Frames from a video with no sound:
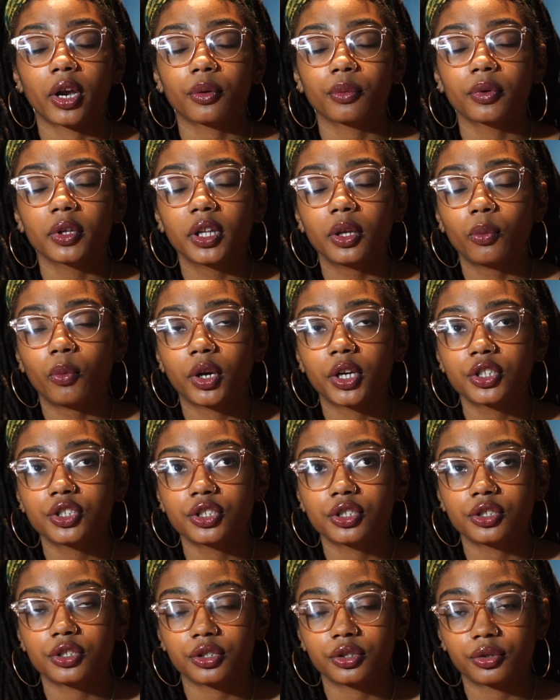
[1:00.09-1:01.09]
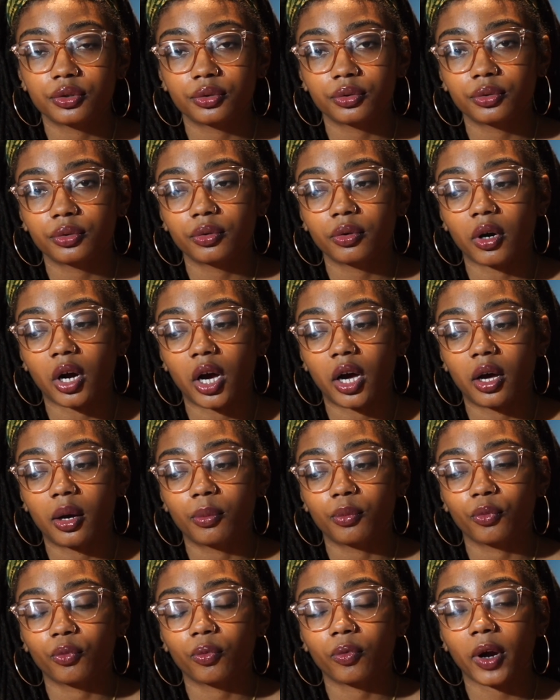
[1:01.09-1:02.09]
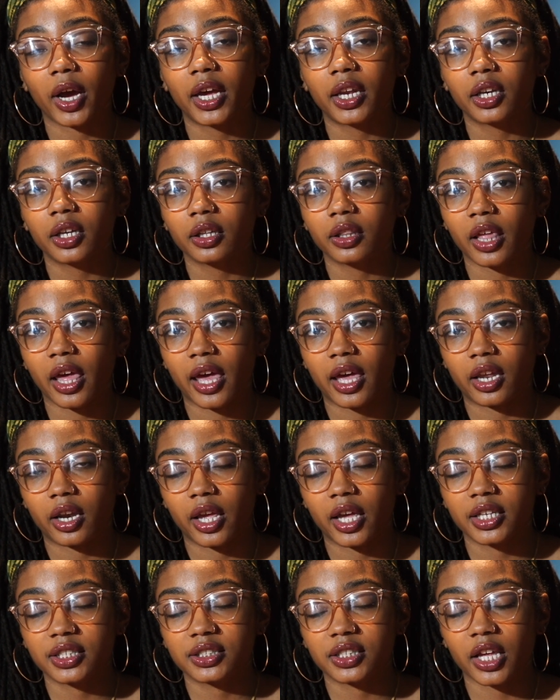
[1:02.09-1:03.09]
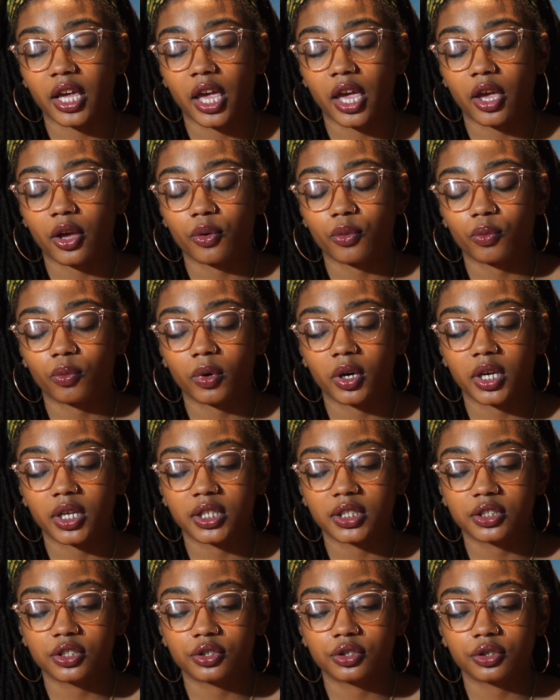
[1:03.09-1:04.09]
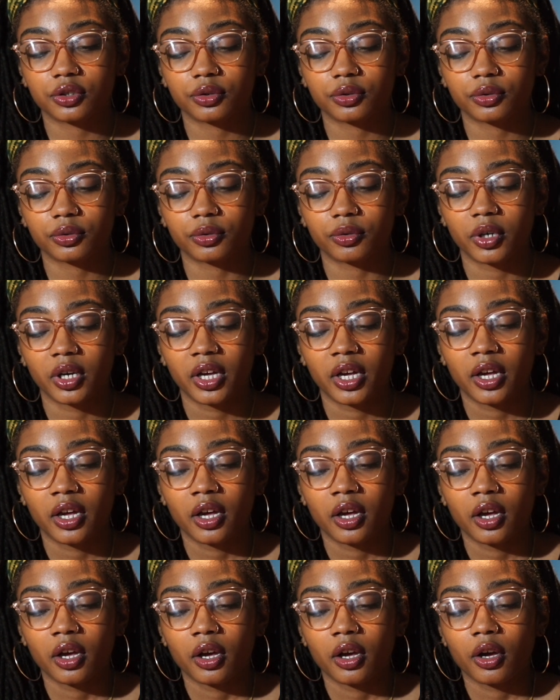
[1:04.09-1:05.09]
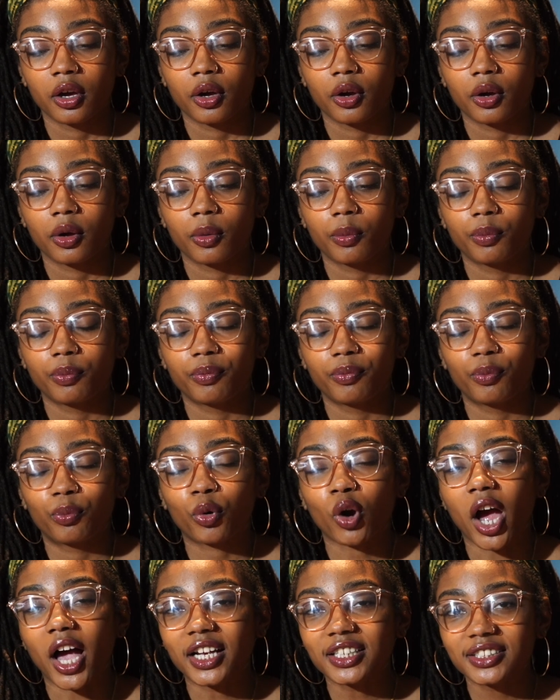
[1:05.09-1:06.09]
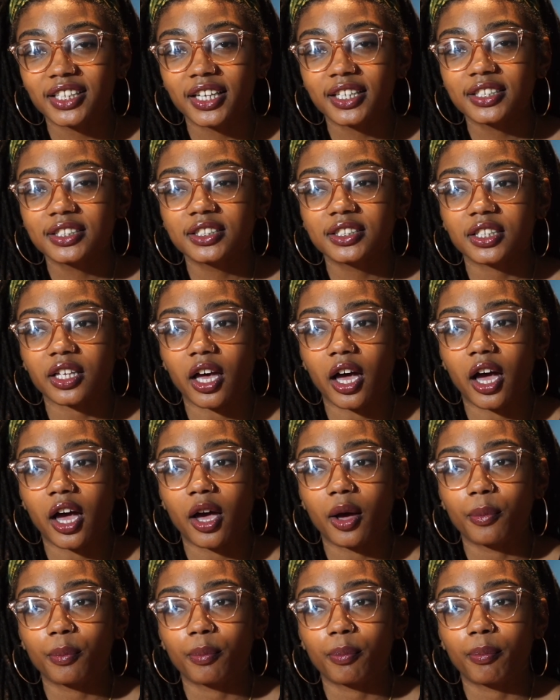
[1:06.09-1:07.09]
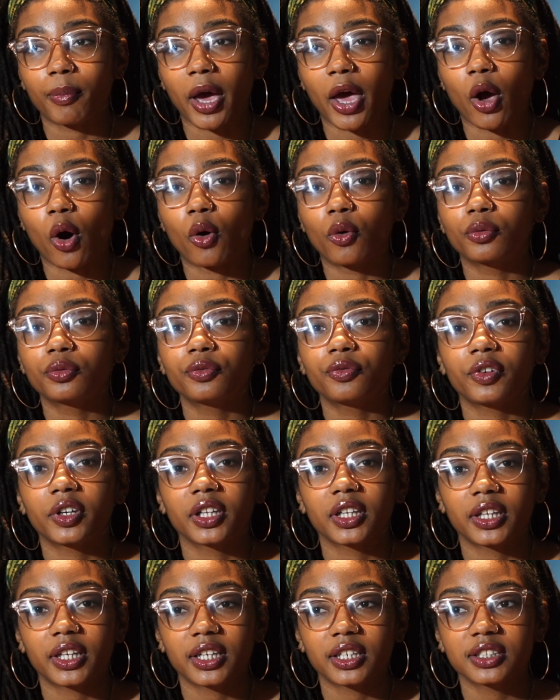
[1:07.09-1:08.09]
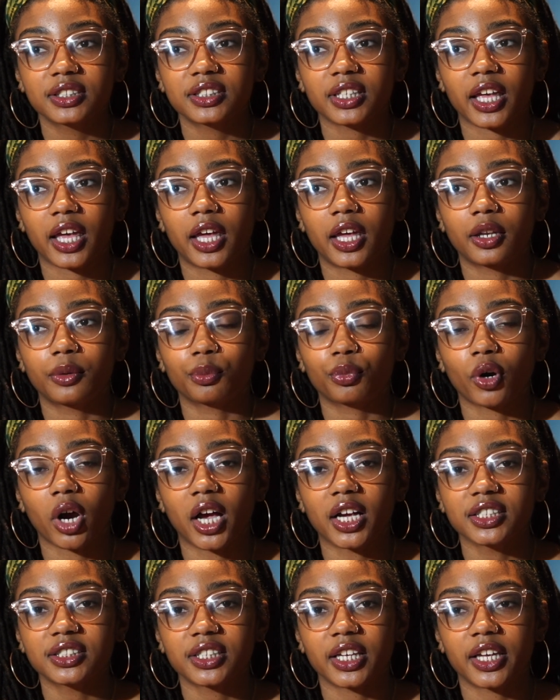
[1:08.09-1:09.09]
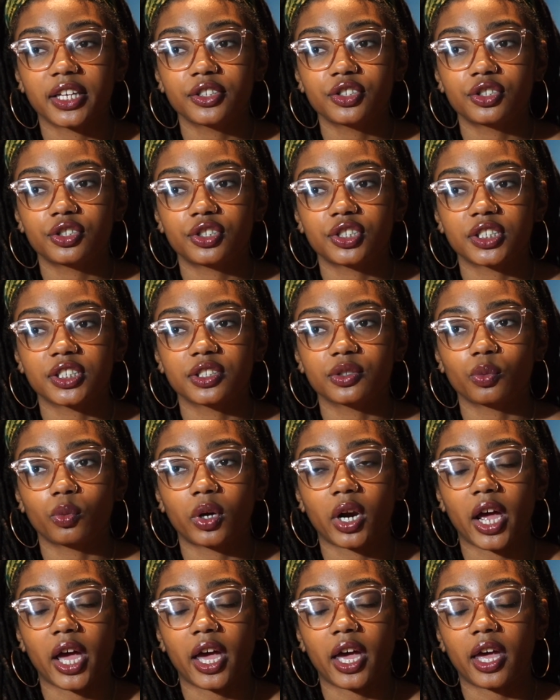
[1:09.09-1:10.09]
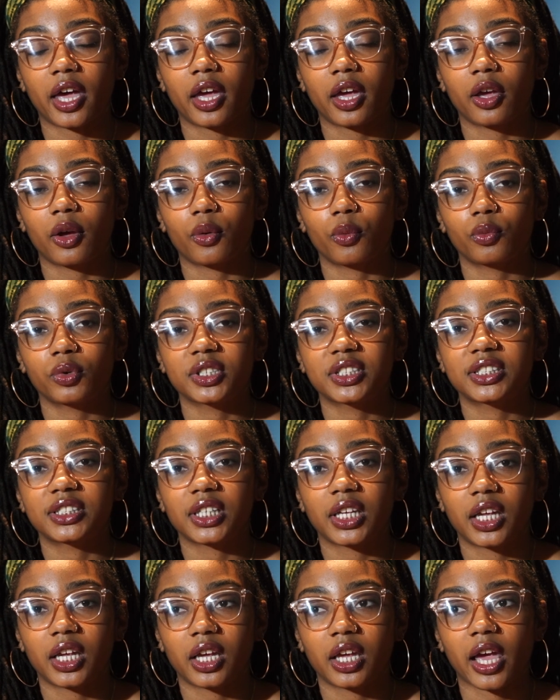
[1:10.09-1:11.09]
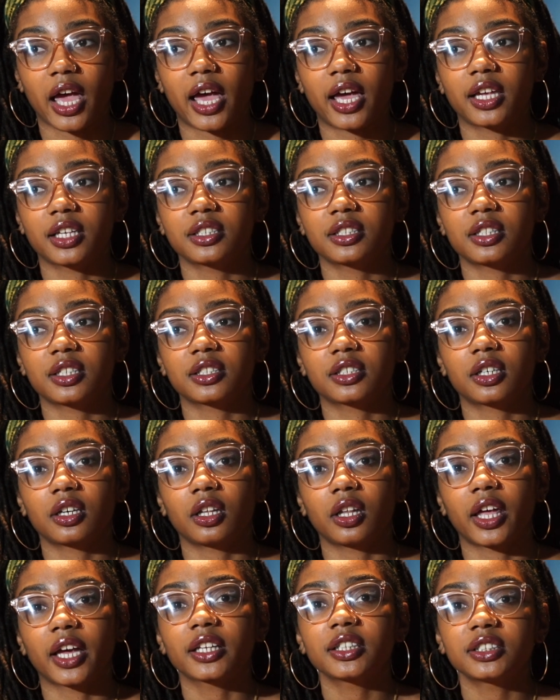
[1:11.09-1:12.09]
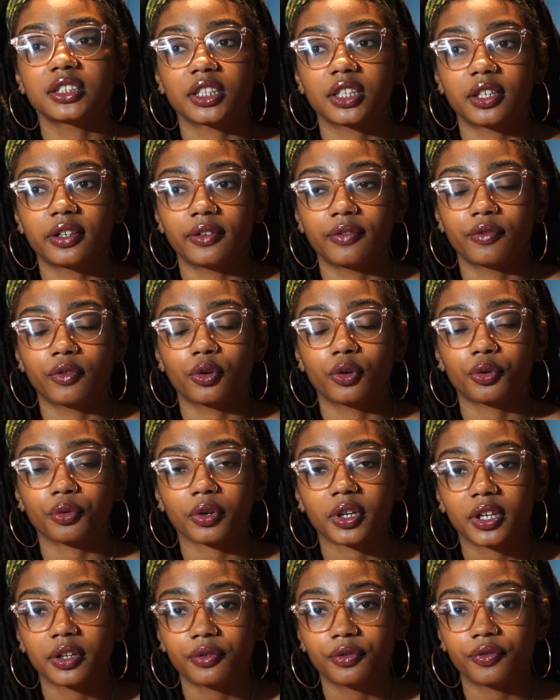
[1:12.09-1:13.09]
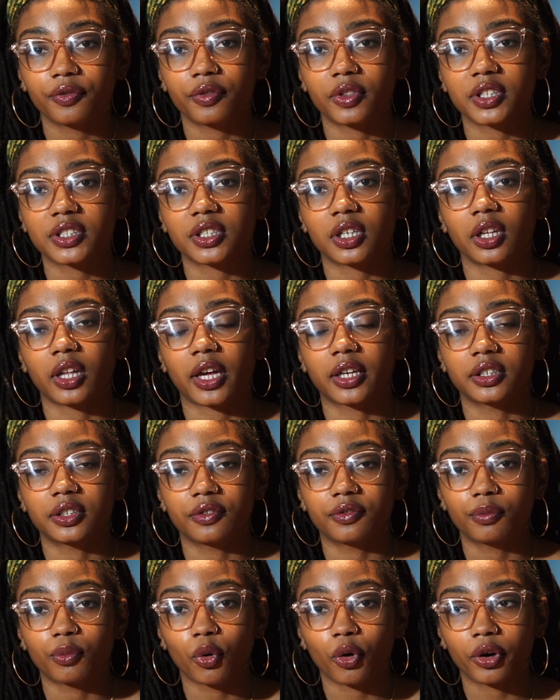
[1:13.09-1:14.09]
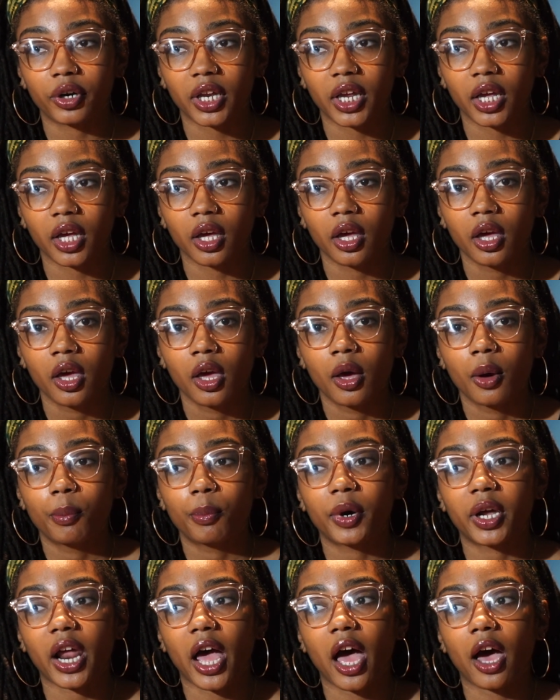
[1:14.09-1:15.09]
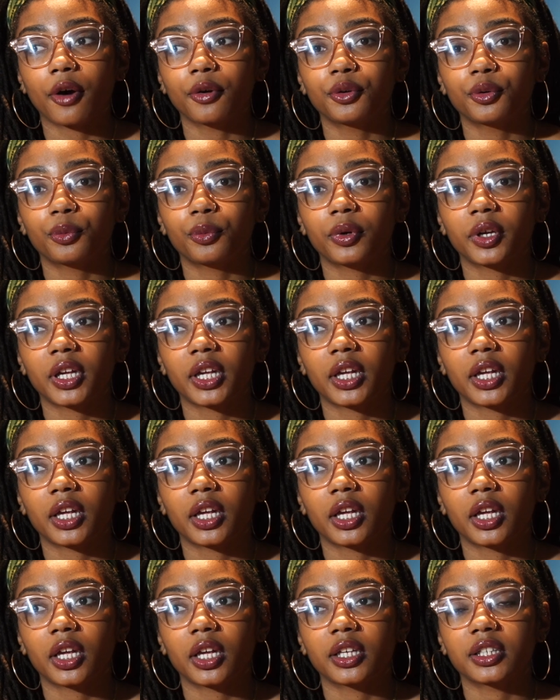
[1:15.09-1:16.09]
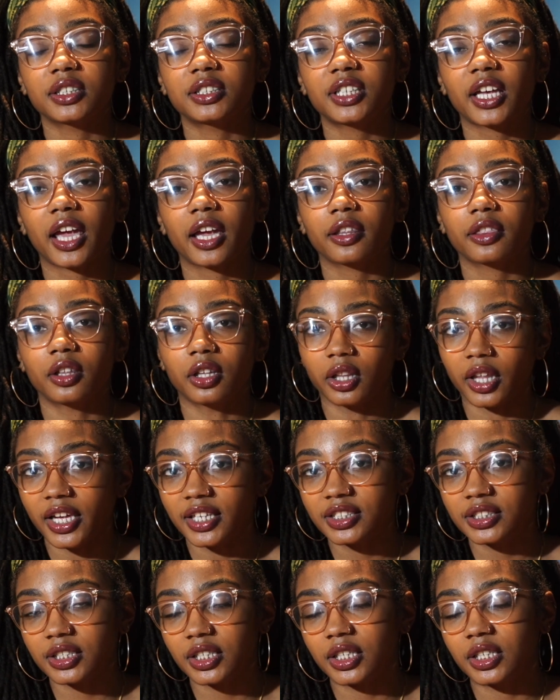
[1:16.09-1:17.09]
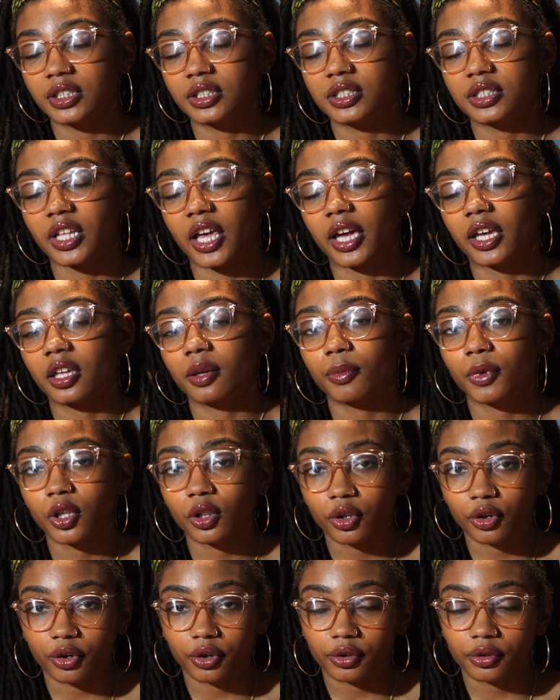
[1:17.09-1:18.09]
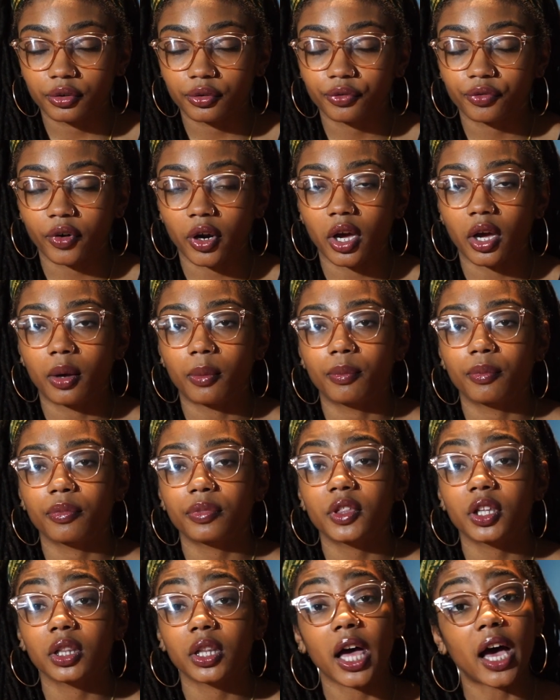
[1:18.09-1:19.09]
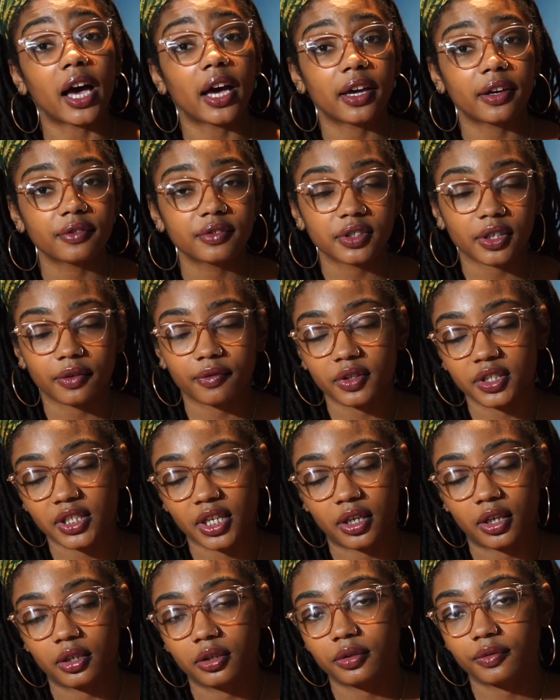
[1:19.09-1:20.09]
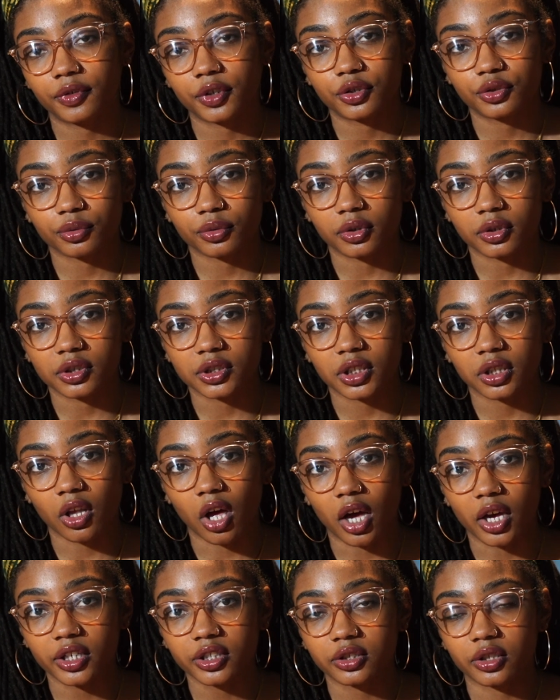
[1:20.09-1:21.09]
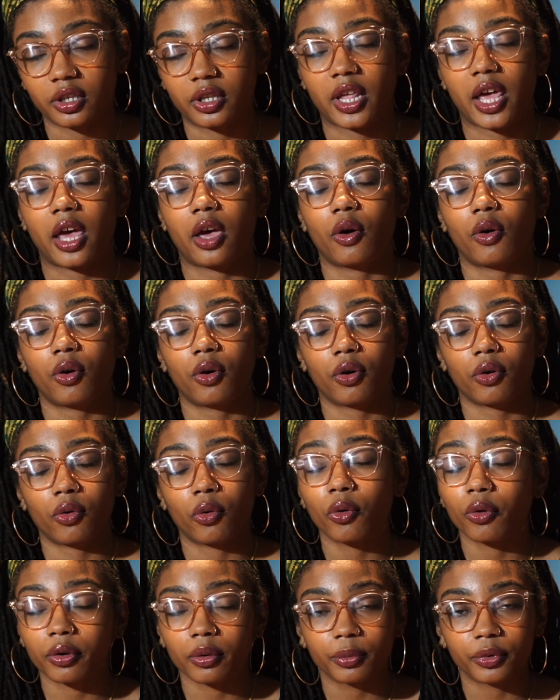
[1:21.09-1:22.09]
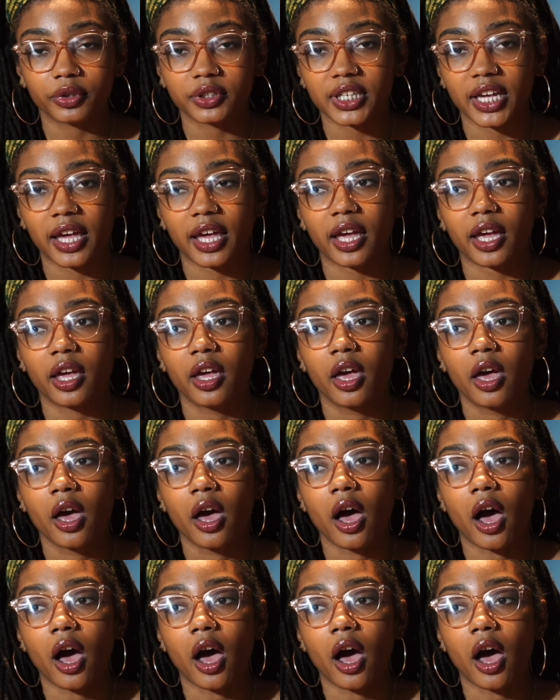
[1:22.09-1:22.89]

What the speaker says: I really wanted to do writing that essay was to process my own feelings and process just what I was seeing as this collective grief, this collective mourning. But how do we take the lessons that can be learned from the lives of the 10 individuals lost on that horrible day